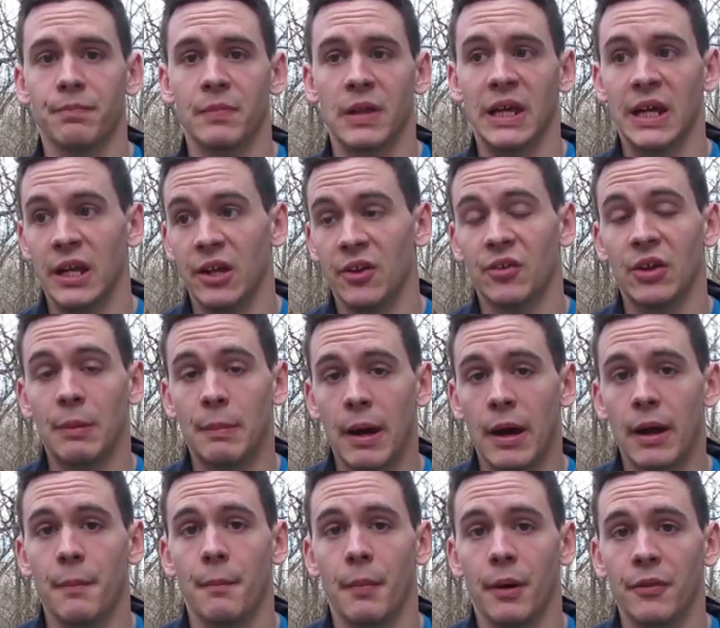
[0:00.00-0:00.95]
It is
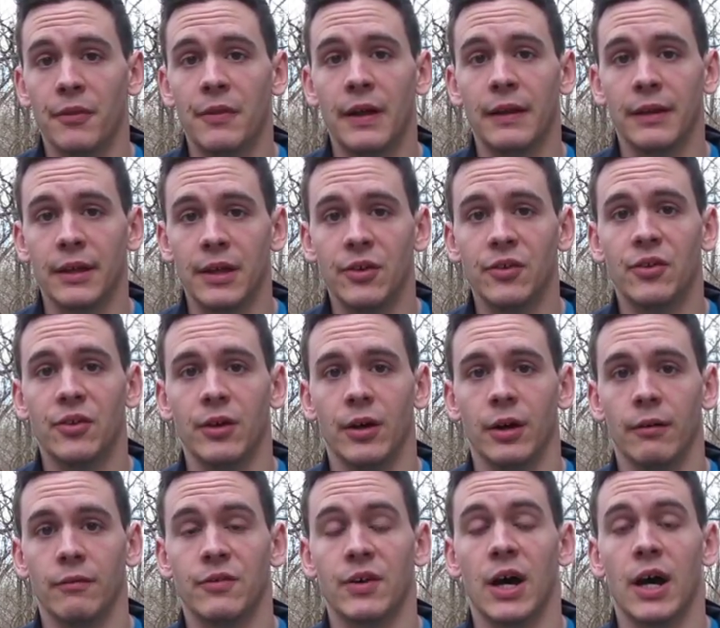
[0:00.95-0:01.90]
about a month at least
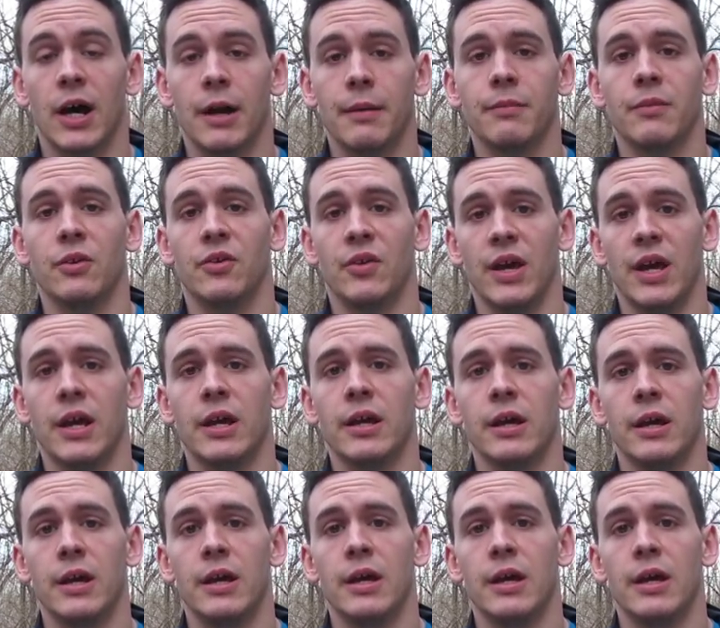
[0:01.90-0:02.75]
of time to take,